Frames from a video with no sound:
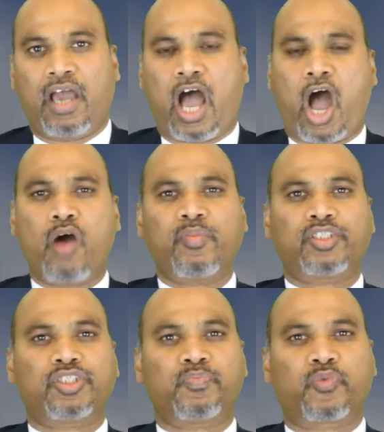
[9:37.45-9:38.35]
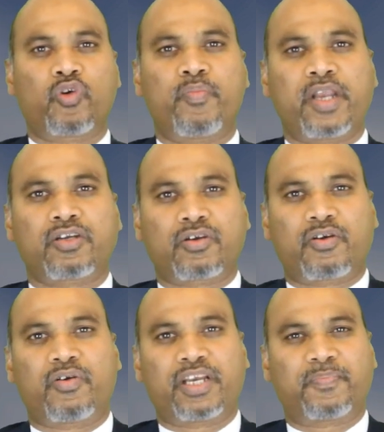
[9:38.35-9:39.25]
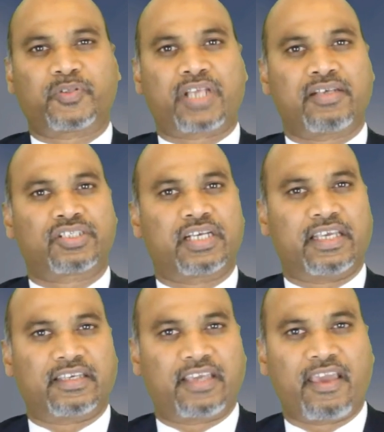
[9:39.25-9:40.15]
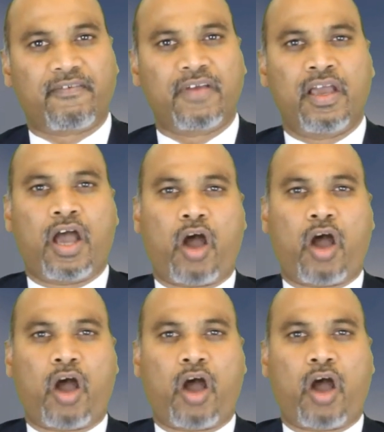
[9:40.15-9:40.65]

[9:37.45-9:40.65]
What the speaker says: how much improvement could it potentially give,